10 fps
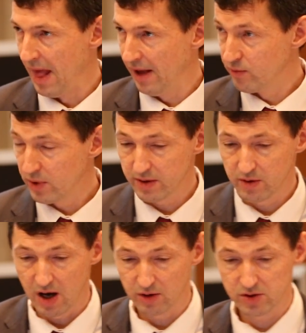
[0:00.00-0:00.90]
And when
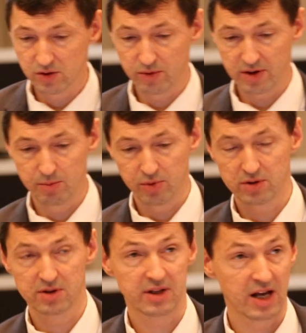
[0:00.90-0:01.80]
also a very
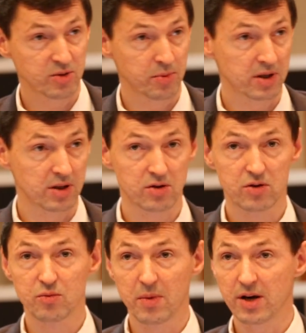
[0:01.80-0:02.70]
important aspect is
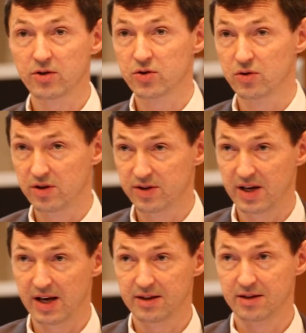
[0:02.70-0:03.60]
to make sure
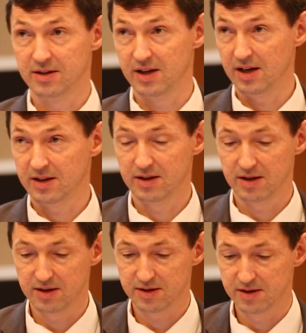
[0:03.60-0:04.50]
that data
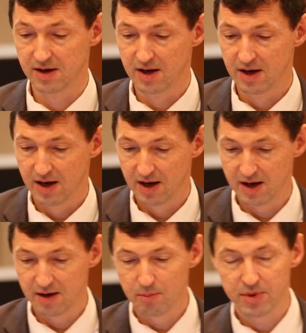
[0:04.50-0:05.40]
is
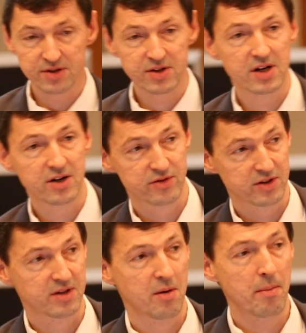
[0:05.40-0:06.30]

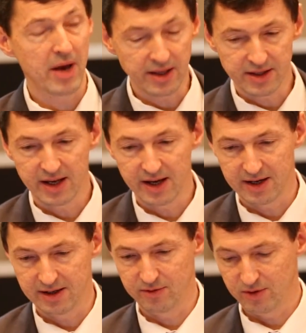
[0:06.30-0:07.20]
preserved,
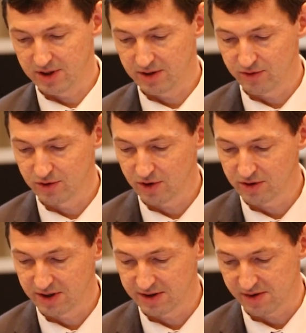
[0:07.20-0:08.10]
maintained, that it will
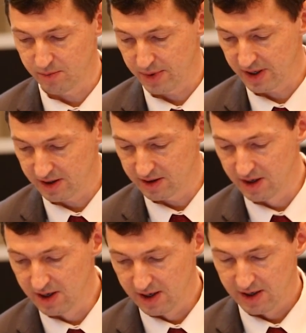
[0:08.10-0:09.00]
not disappear
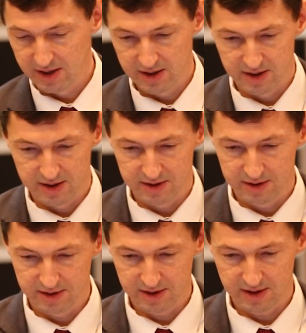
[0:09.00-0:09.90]

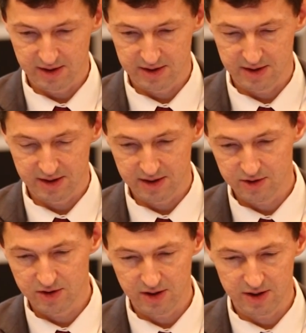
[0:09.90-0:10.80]

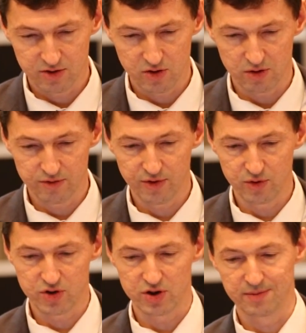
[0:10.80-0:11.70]
in a short
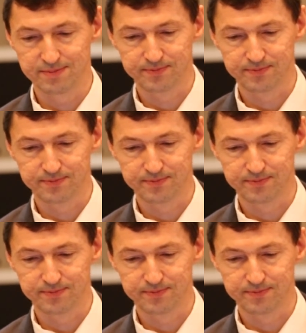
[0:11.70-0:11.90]
future.